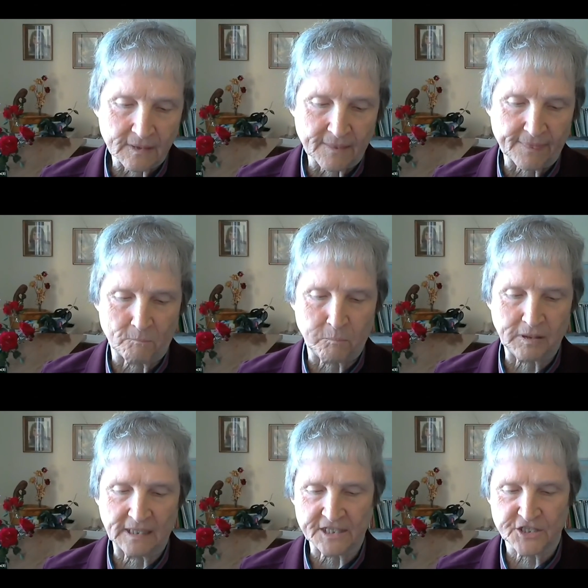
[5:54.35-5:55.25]
the
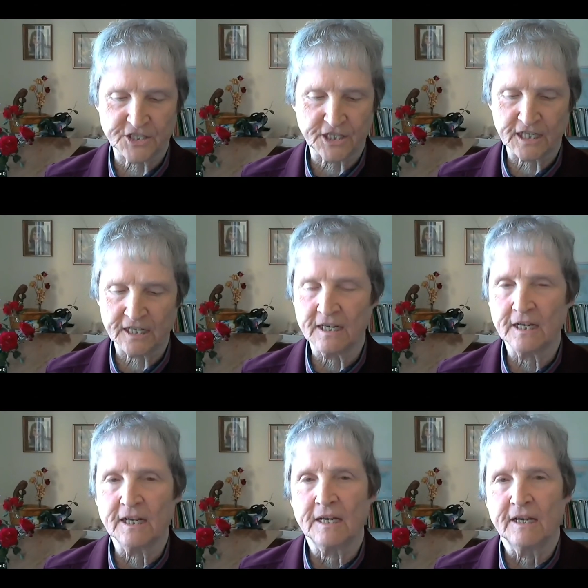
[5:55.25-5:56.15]
plushy
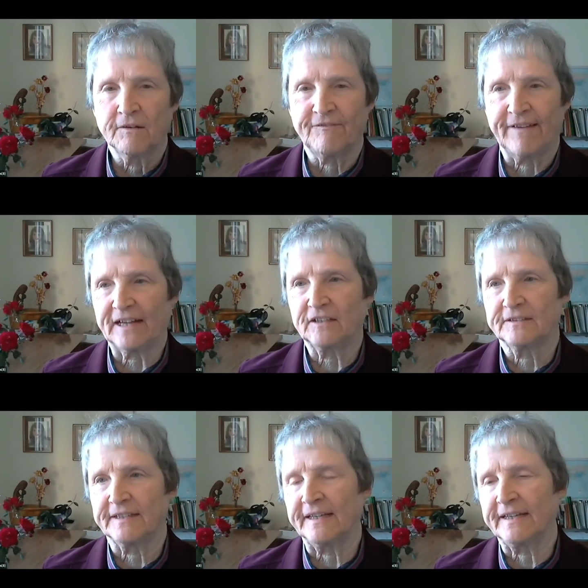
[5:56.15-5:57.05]

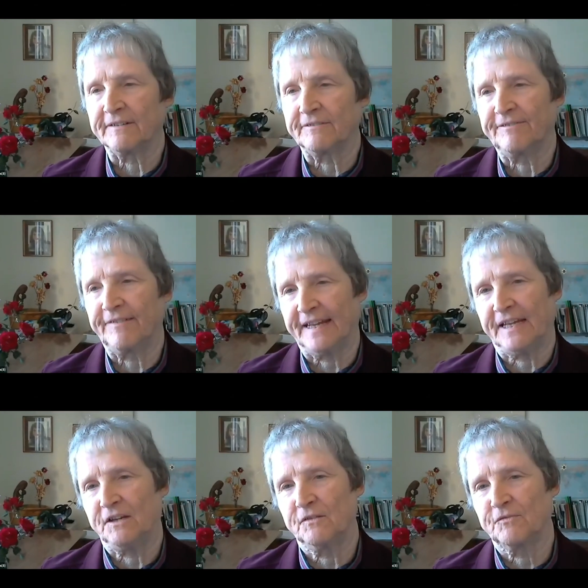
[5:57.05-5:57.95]
faculty
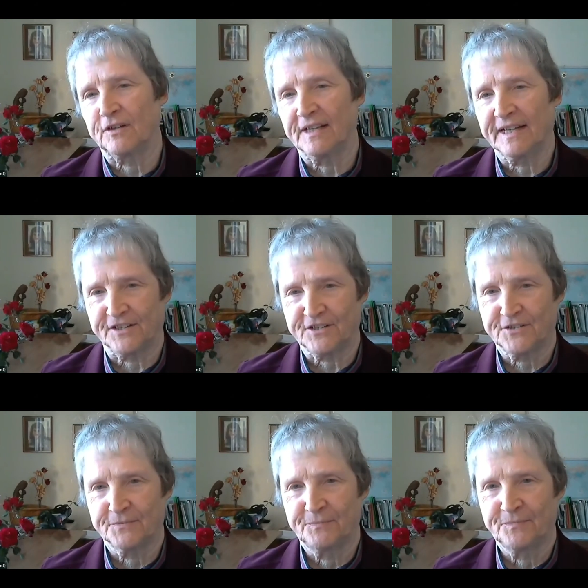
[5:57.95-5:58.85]
cafe for
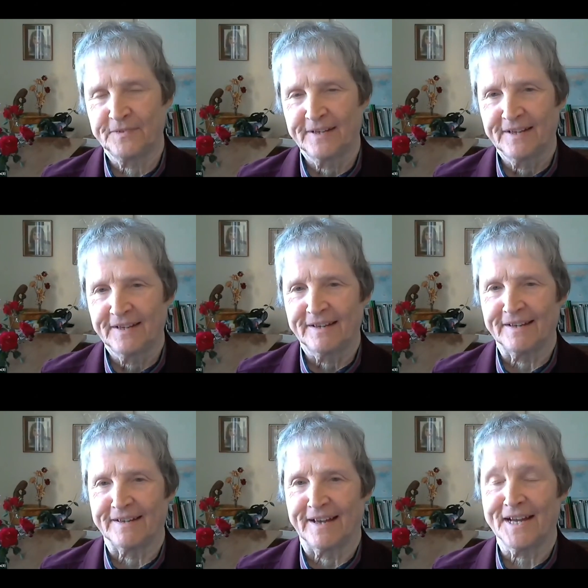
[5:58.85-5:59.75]
lunch.
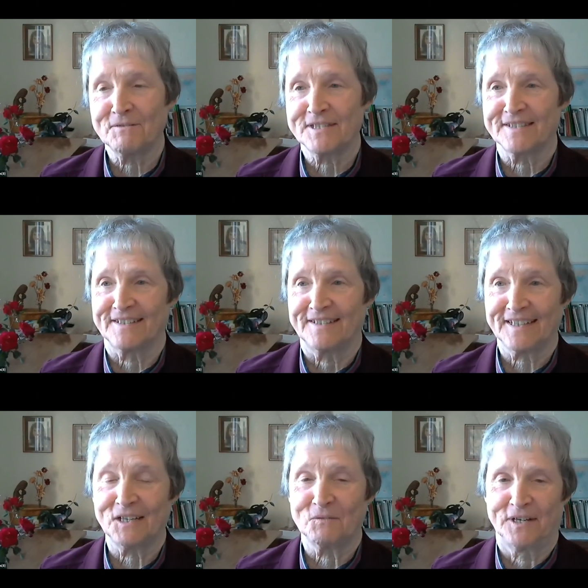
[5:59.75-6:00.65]
And I was the
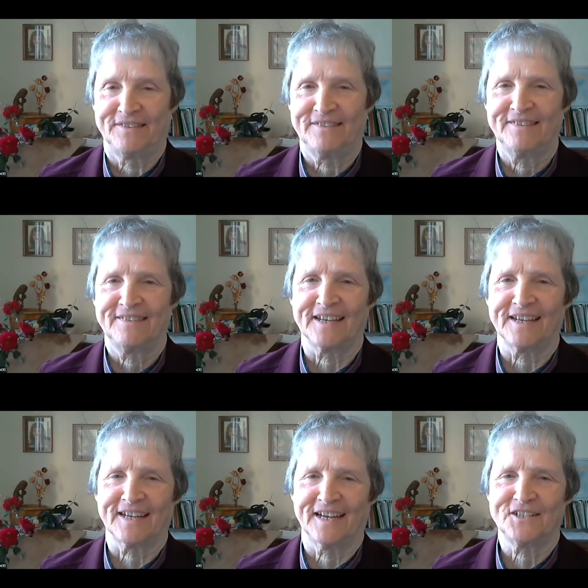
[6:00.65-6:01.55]
lucky one
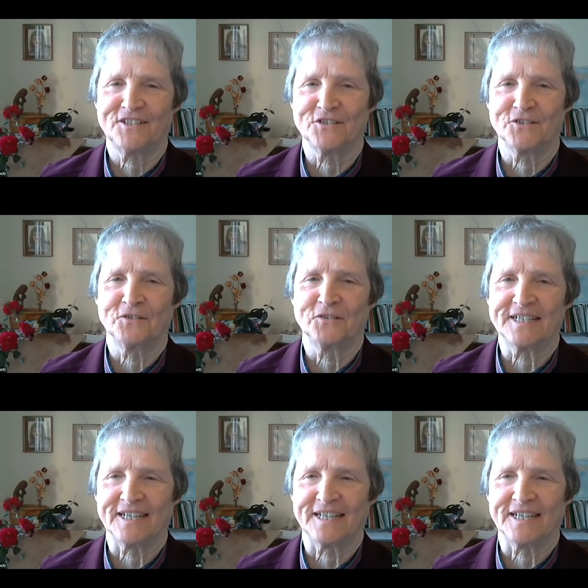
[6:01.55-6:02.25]
that got to